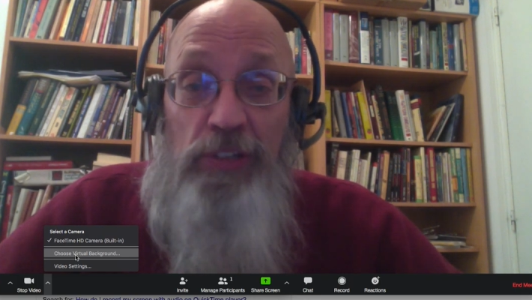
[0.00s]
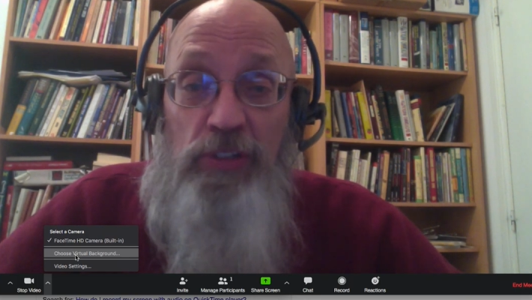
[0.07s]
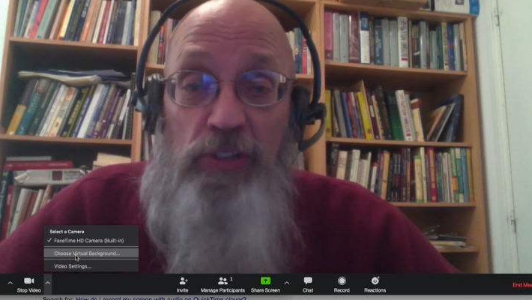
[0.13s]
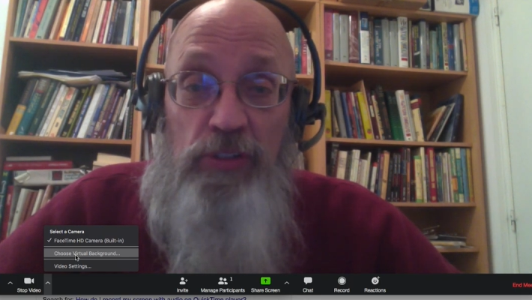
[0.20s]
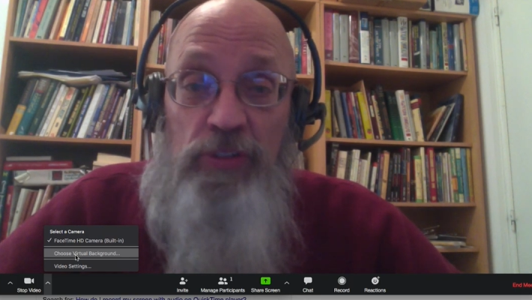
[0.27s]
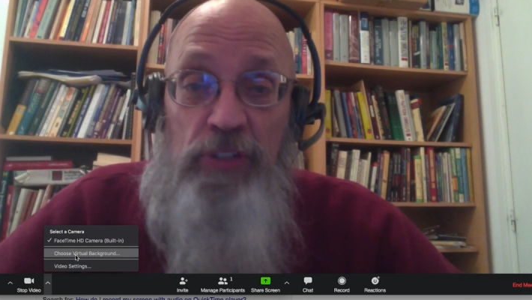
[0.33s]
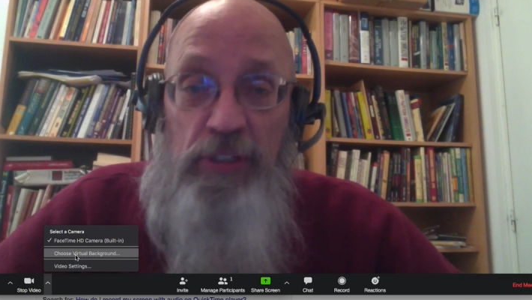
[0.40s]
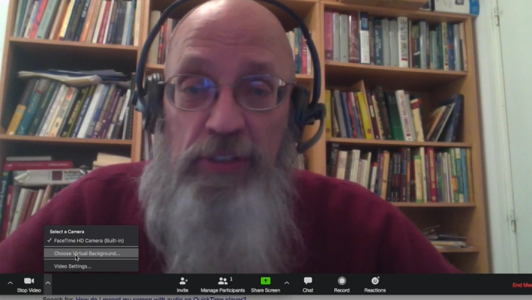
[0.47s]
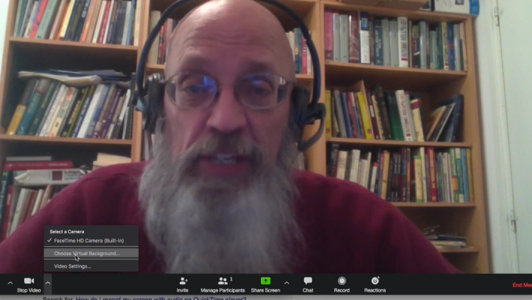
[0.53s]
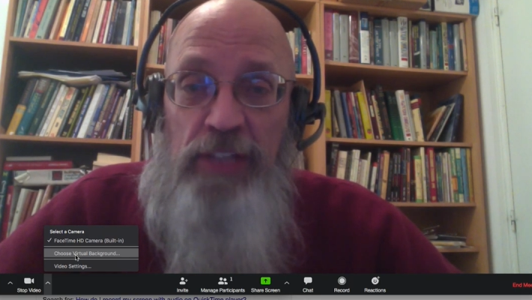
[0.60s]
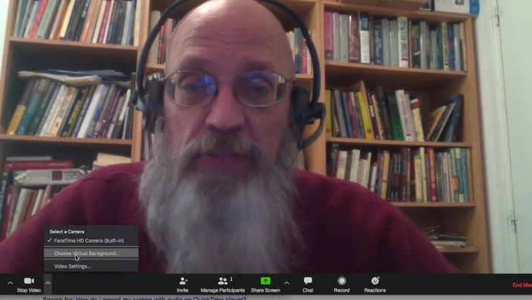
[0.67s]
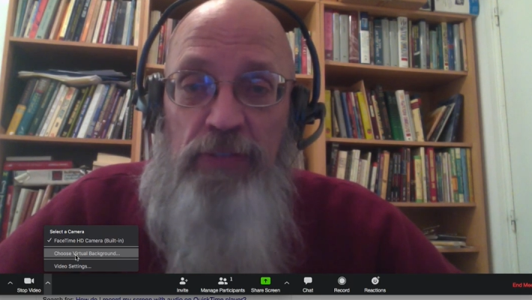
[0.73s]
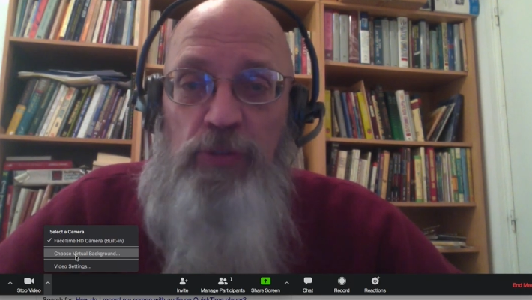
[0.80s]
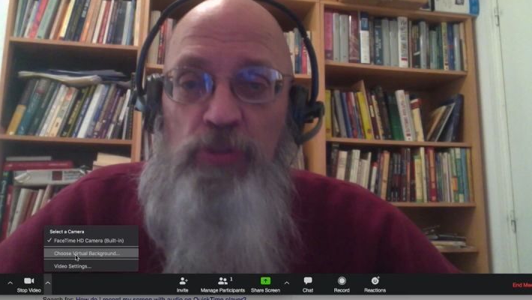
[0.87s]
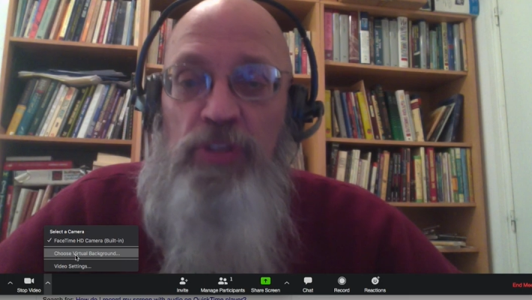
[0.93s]
It just uh,
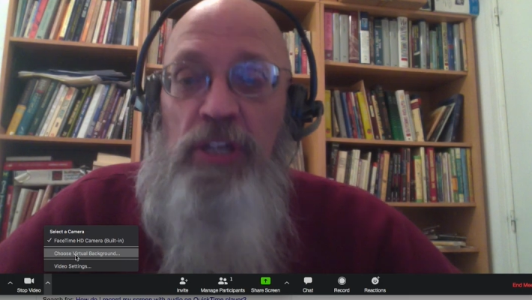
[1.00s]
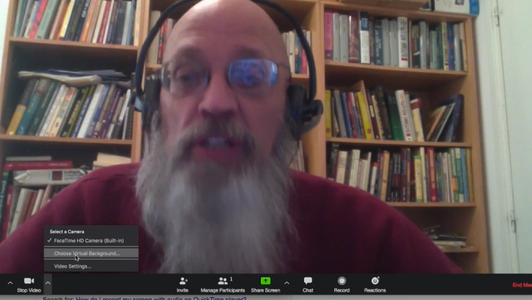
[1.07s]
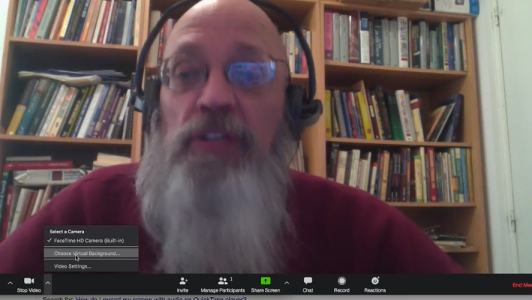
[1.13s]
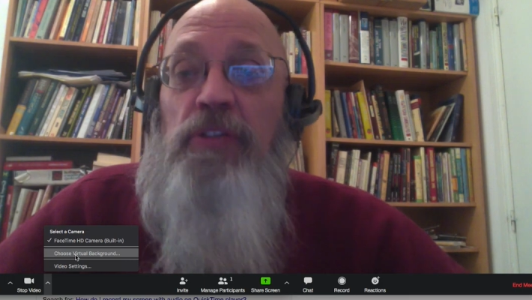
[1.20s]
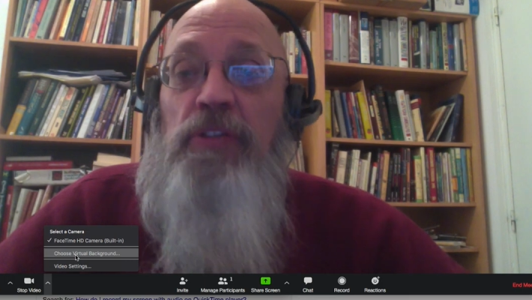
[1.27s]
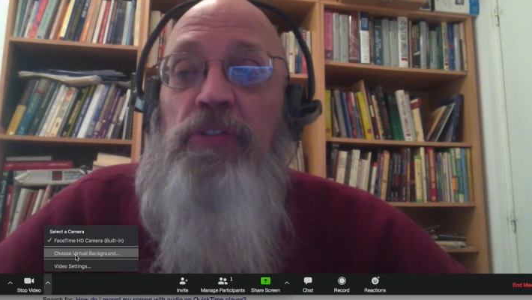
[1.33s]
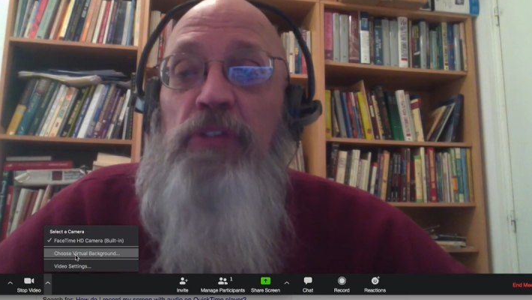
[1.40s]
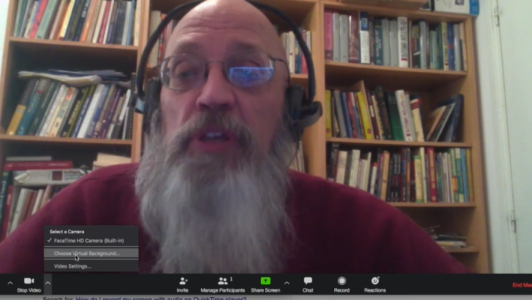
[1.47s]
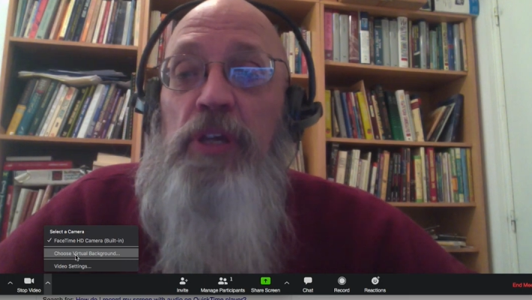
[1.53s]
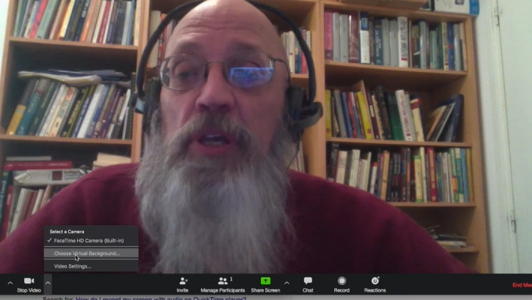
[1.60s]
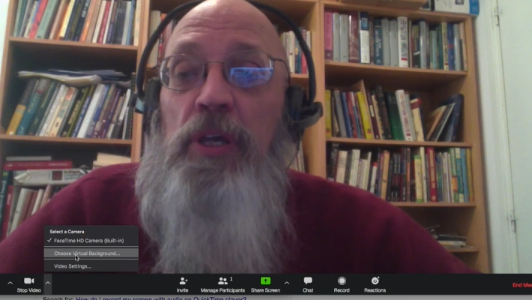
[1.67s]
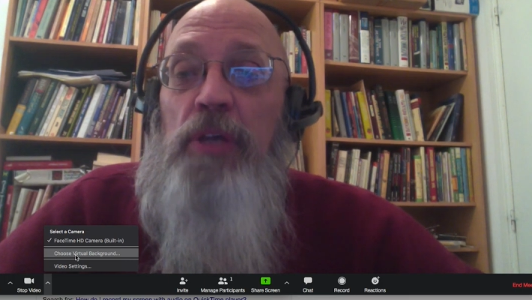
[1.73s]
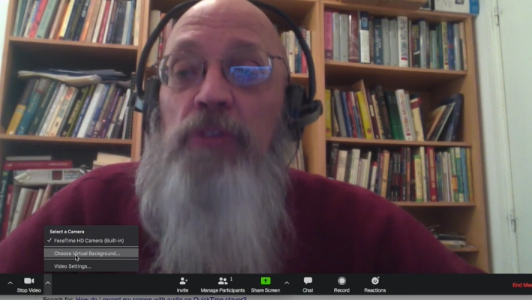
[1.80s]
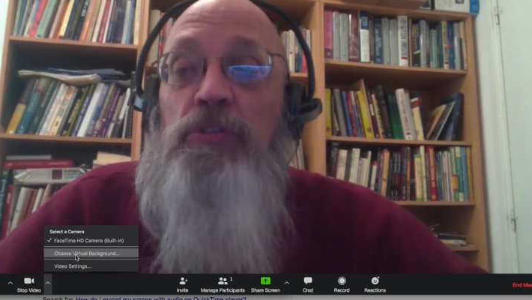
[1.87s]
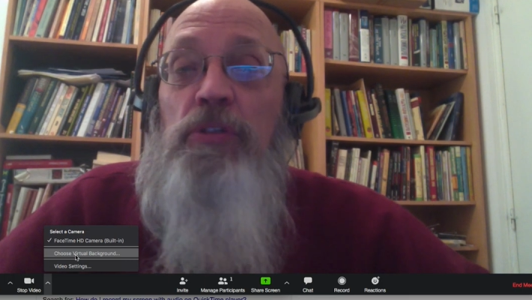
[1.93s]
takes a few seconds. So you